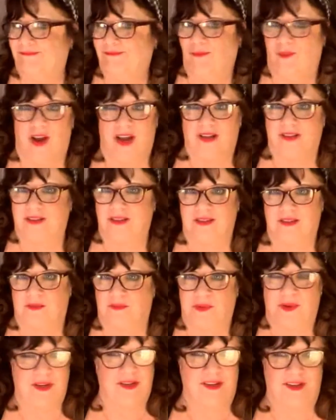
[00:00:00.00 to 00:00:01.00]
Waxy's
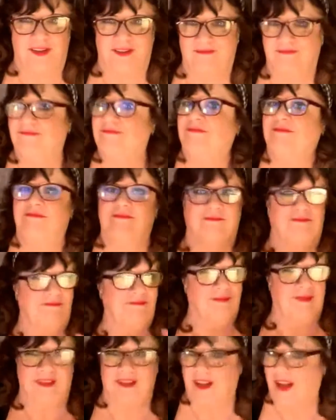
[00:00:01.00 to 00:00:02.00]
opinion,
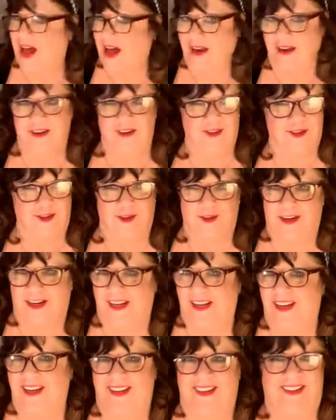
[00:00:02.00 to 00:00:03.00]
not an
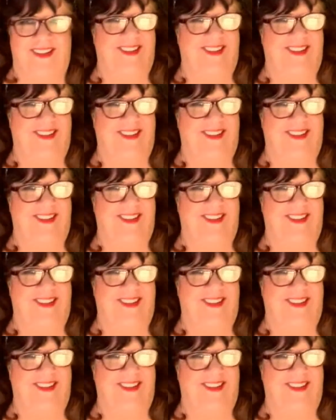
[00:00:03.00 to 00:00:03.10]
attorney.